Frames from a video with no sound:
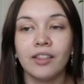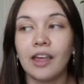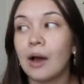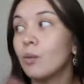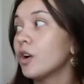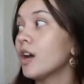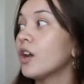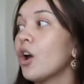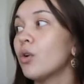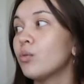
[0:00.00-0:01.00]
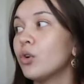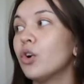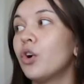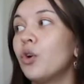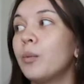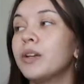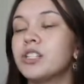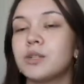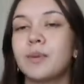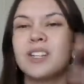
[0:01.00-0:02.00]
that were in our room
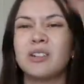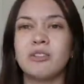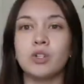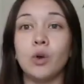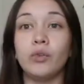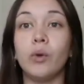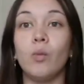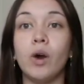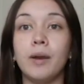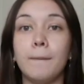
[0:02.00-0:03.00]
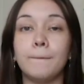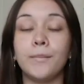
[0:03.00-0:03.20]
just because there was only one